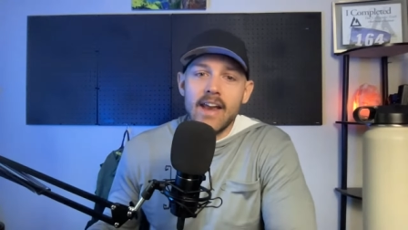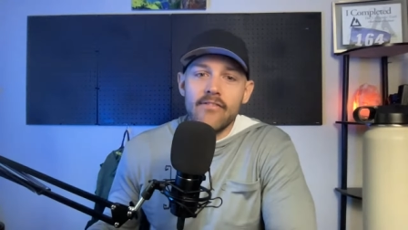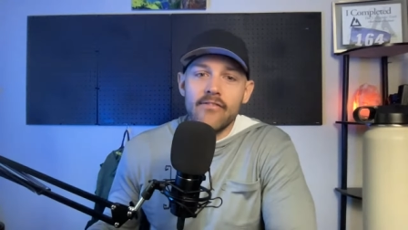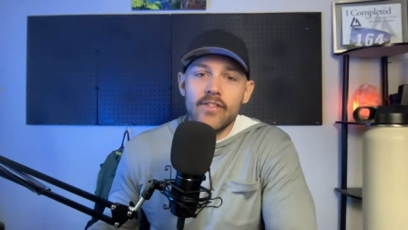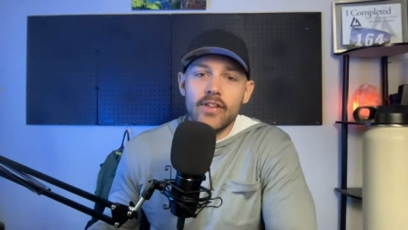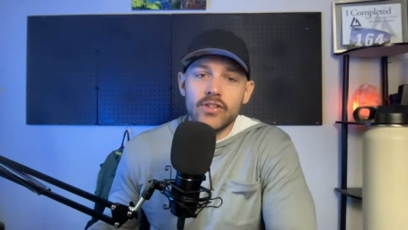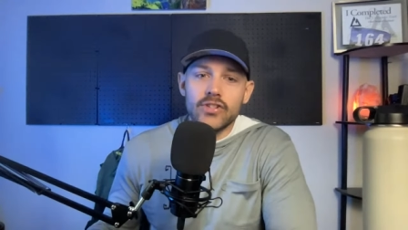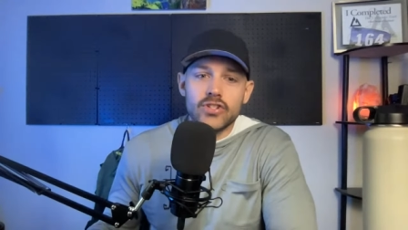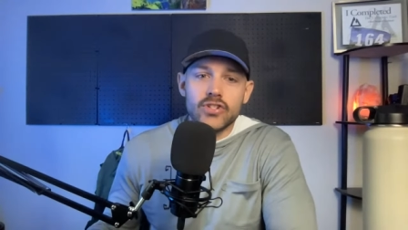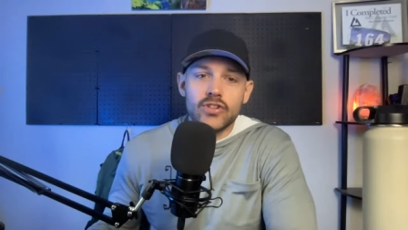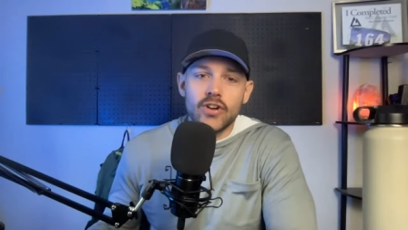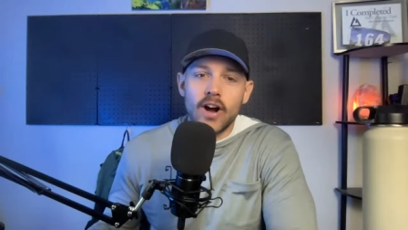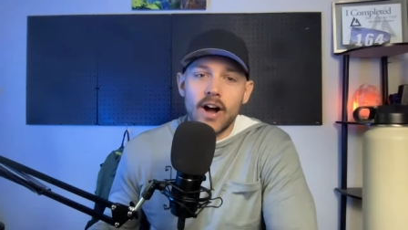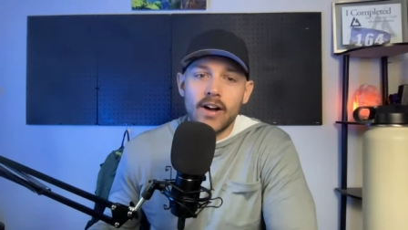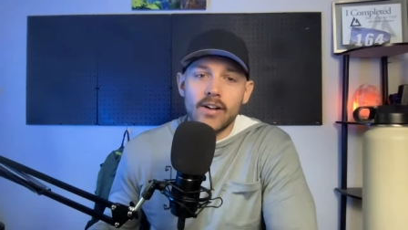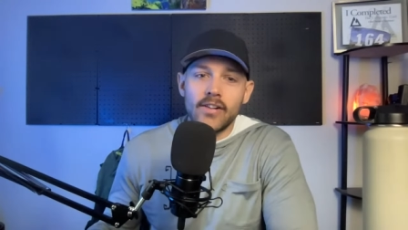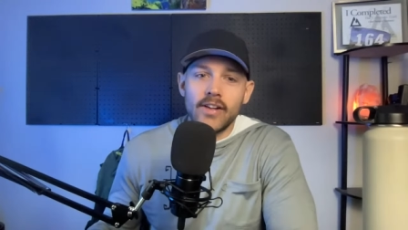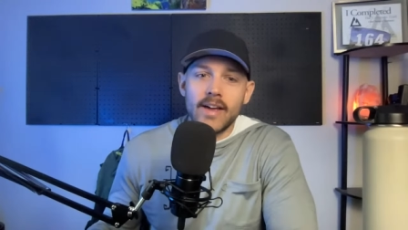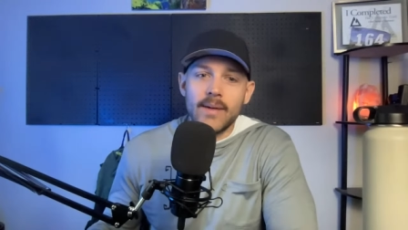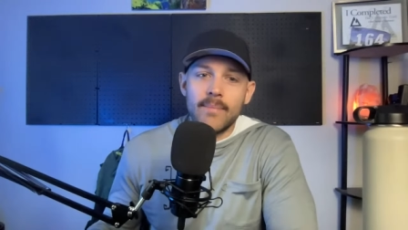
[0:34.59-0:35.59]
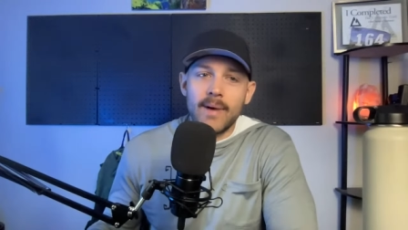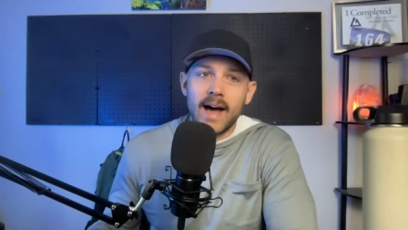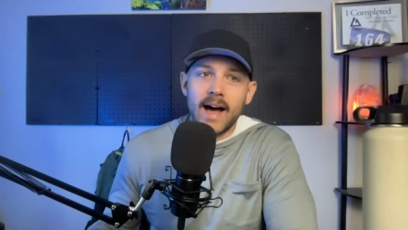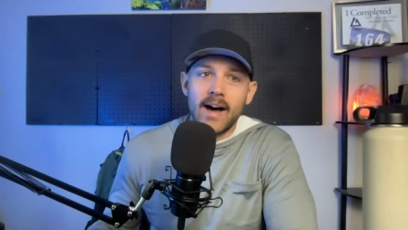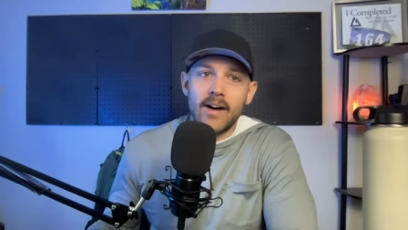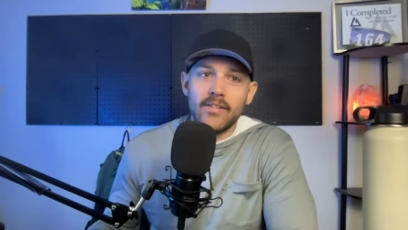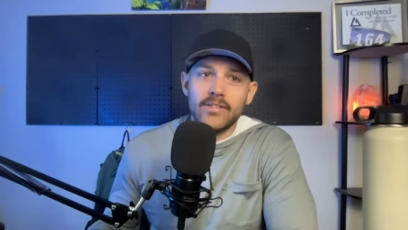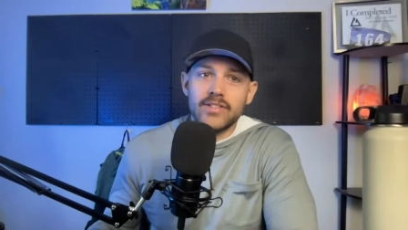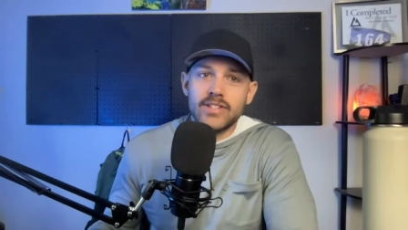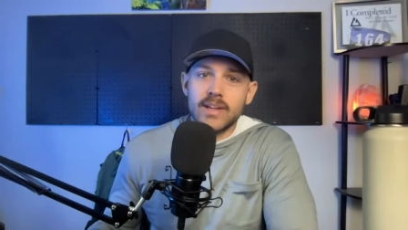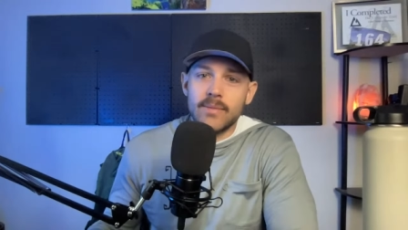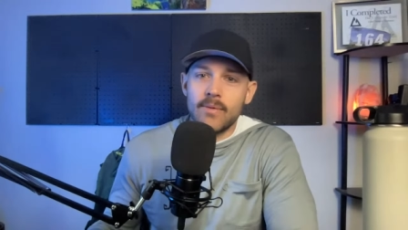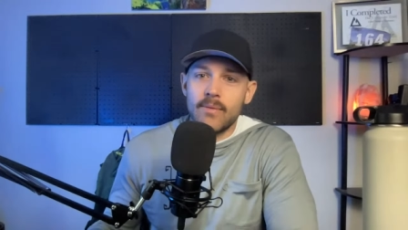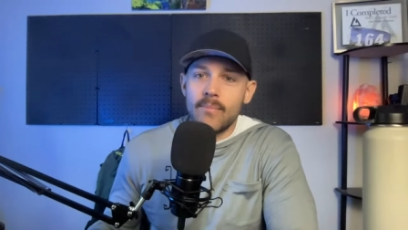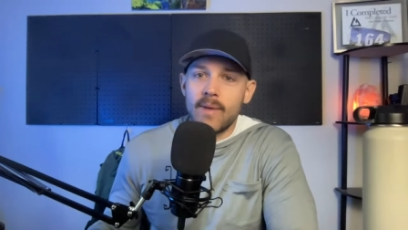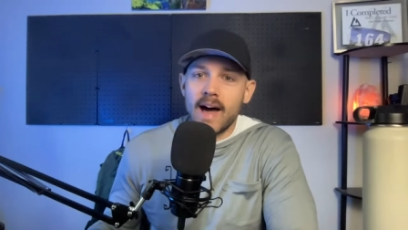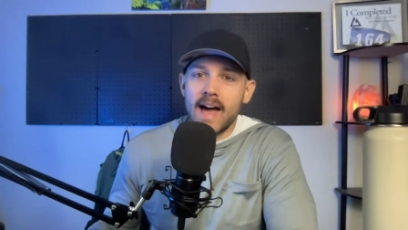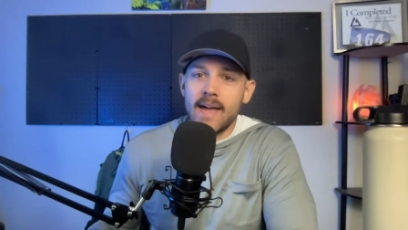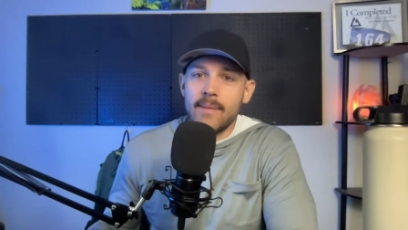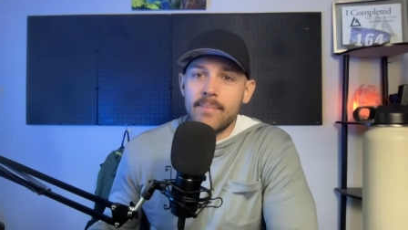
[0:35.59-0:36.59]
of feel strongly about some of
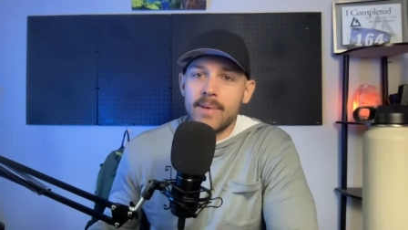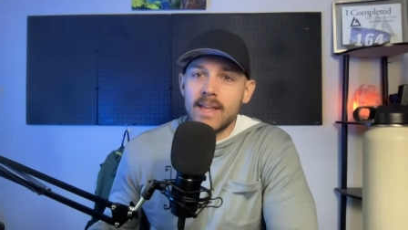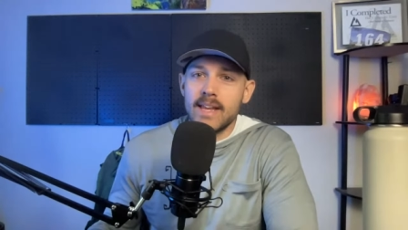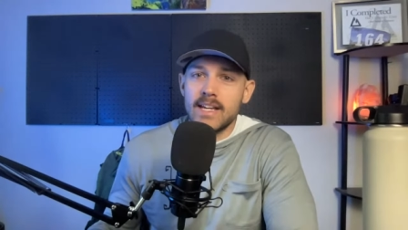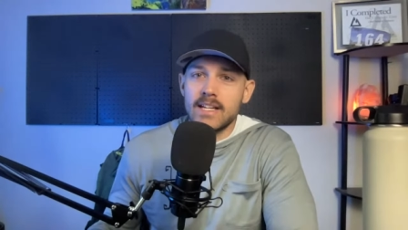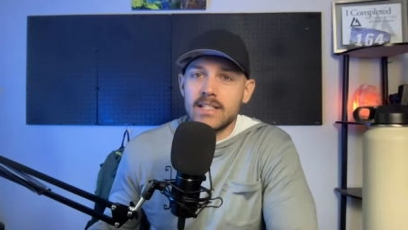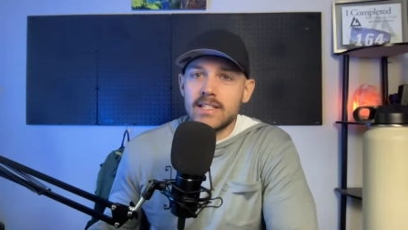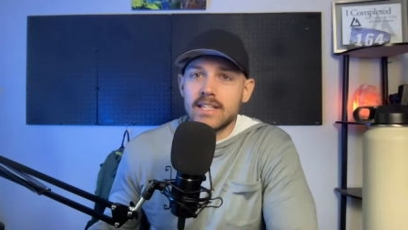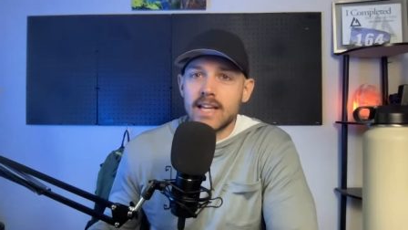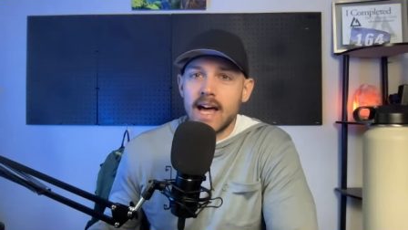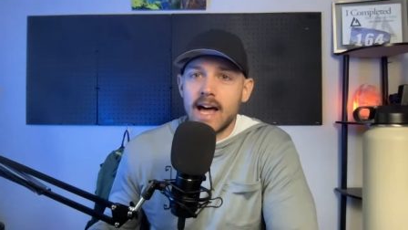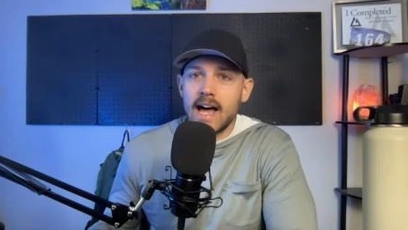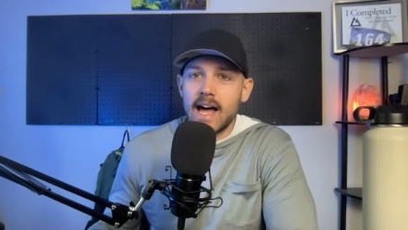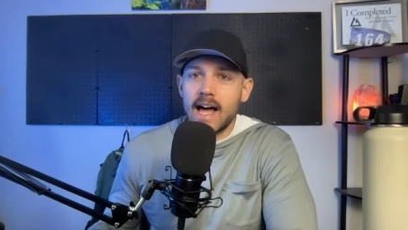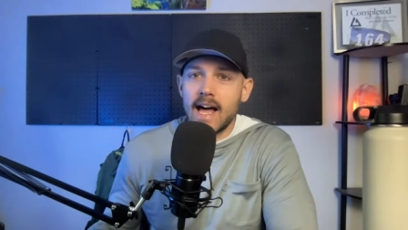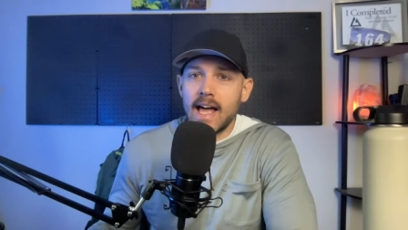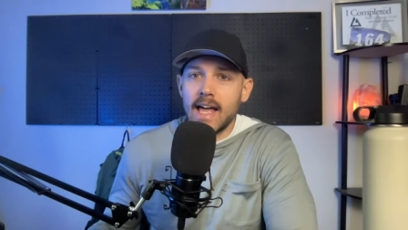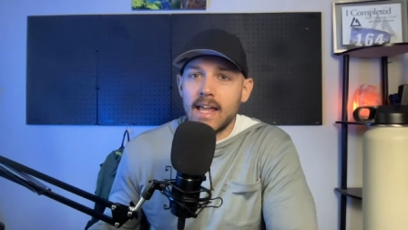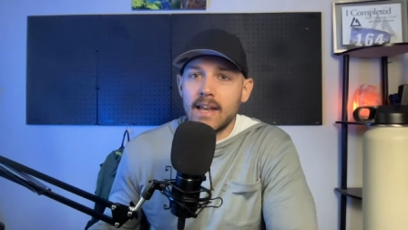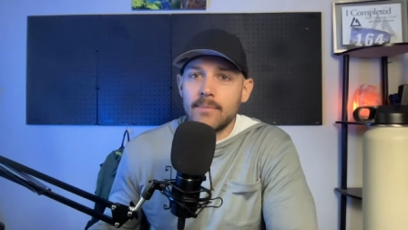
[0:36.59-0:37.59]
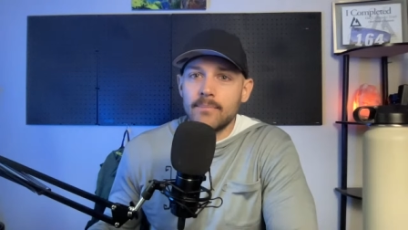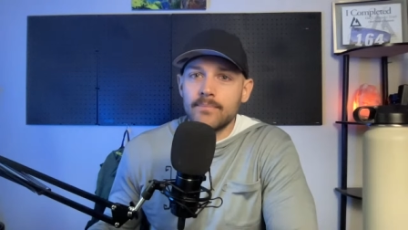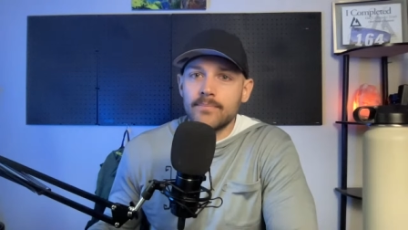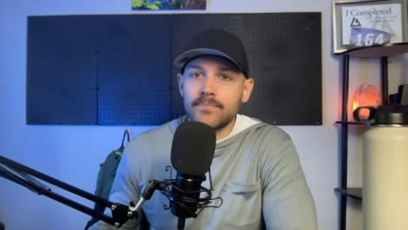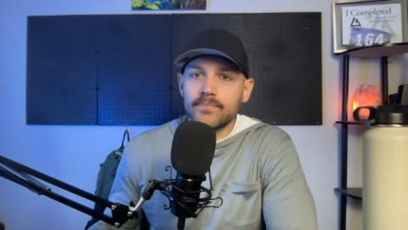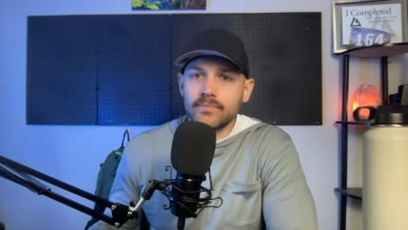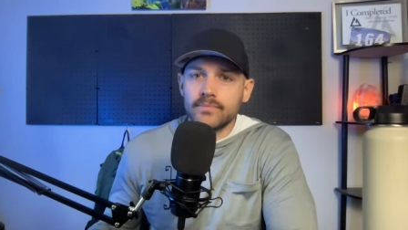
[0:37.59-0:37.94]
my opinions on